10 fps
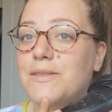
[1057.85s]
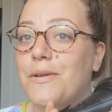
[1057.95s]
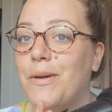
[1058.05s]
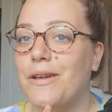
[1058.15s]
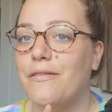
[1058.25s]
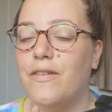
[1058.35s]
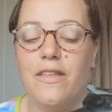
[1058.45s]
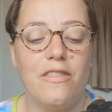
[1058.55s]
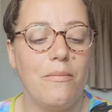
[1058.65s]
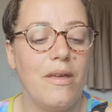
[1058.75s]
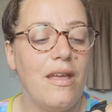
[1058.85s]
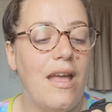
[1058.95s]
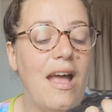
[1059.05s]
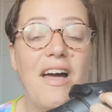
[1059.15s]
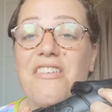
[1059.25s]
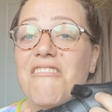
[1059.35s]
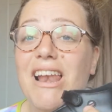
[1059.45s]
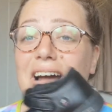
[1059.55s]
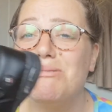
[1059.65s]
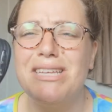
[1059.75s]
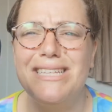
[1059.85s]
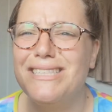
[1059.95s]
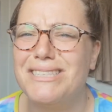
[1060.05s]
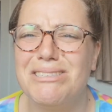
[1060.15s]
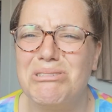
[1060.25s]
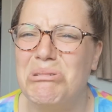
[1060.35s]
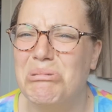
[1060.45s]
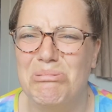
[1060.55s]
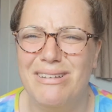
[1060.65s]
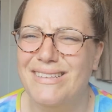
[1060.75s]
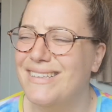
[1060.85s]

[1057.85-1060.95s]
but we couldn't find them. And they're allowed these at school.